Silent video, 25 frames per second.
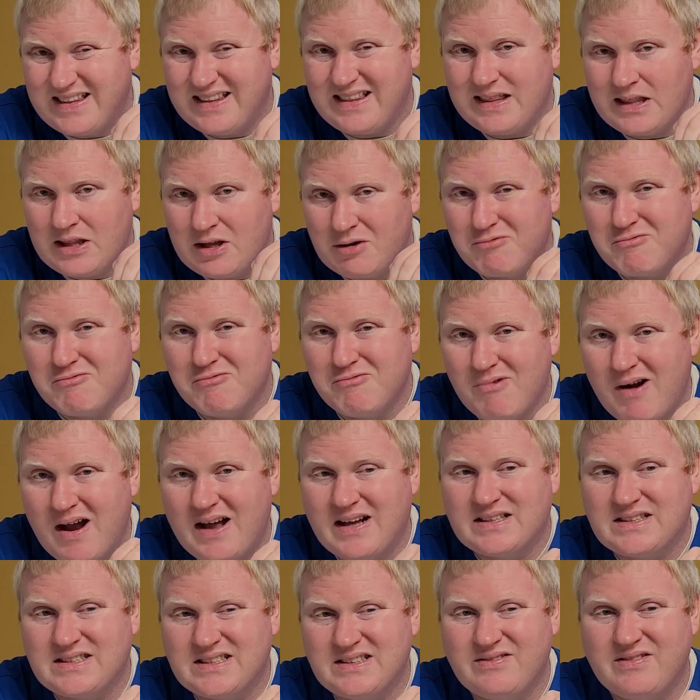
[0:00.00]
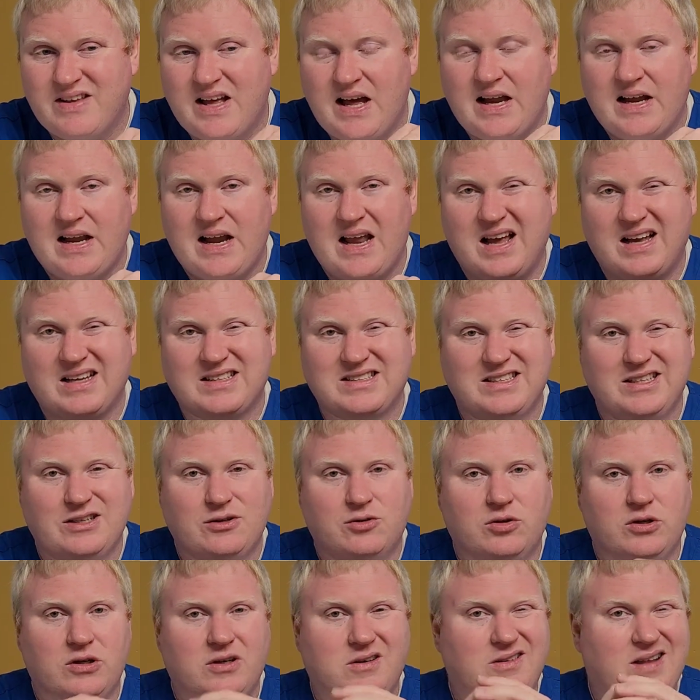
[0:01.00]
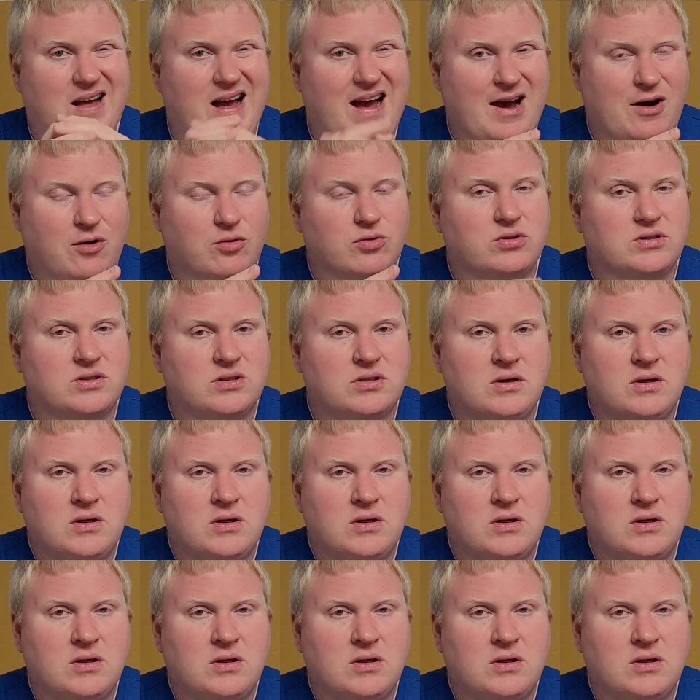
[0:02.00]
the rest of that nasty oil out.